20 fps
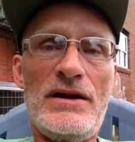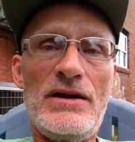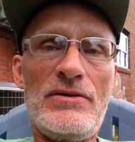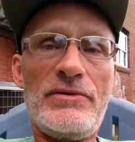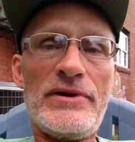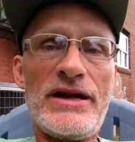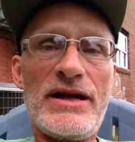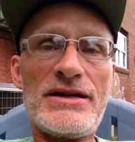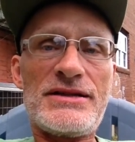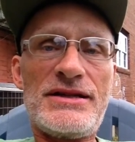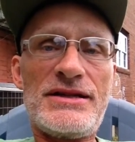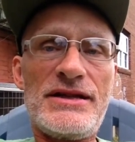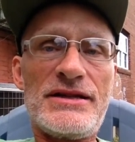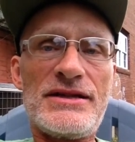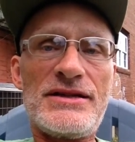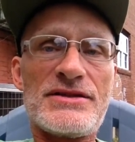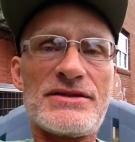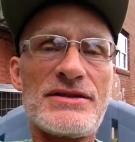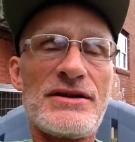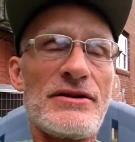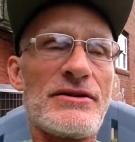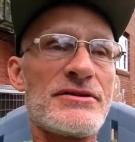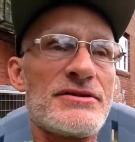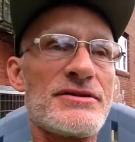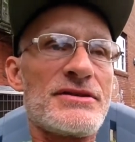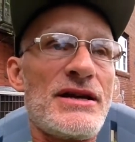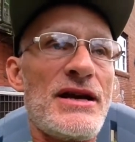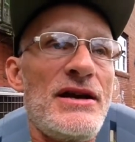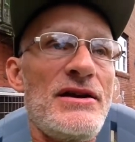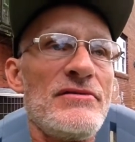We got to take these suckers
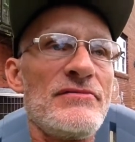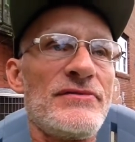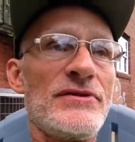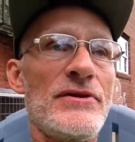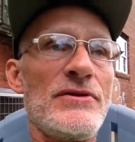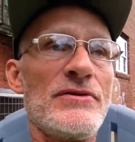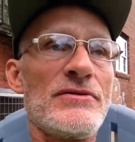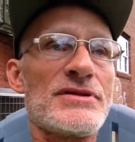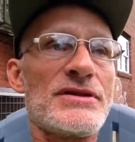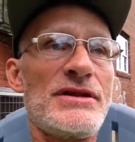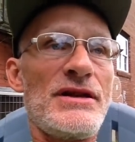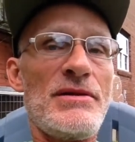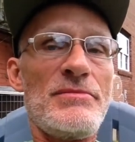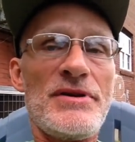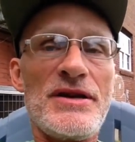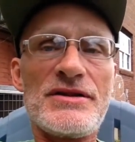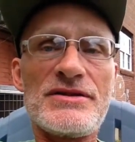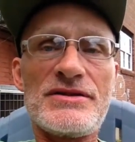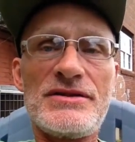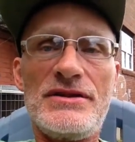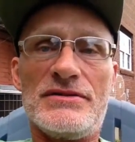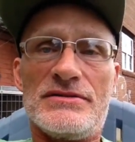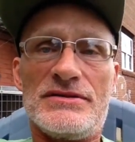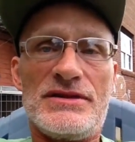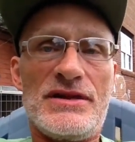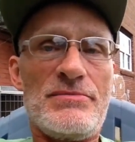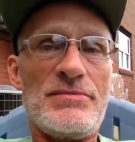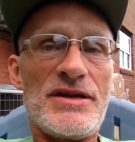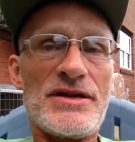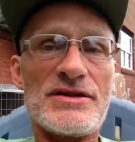down, folks. Dem exit
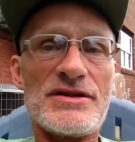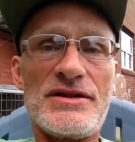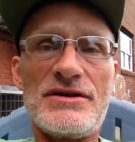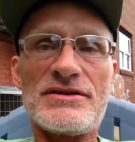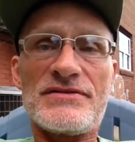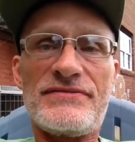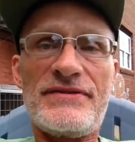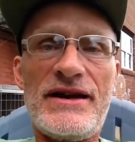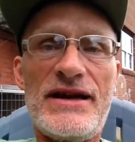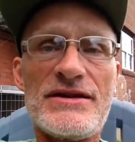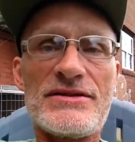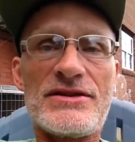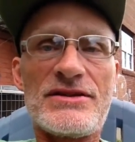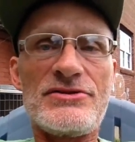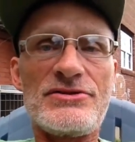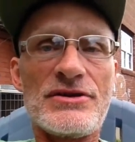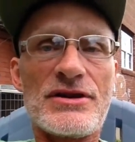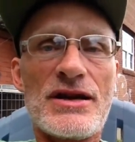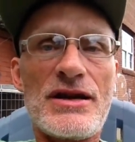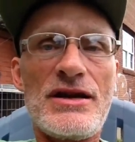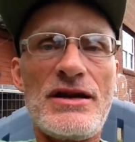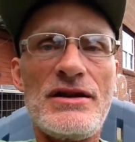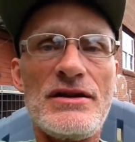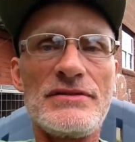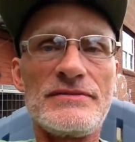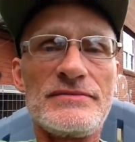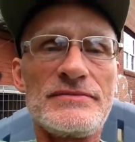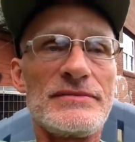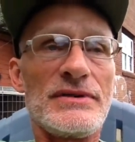as fast as you can.